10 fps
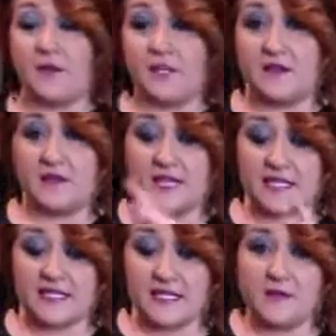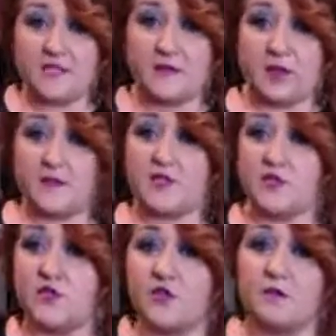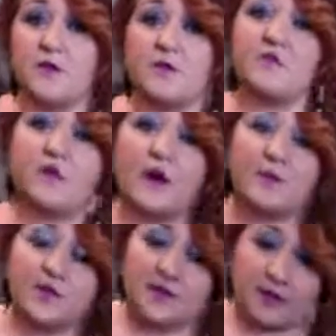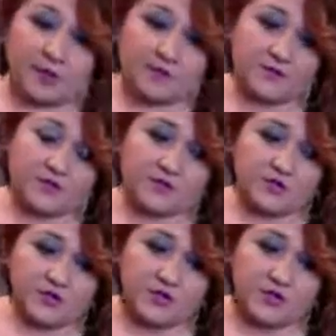it, next step is perm solution. But before I put that perm solution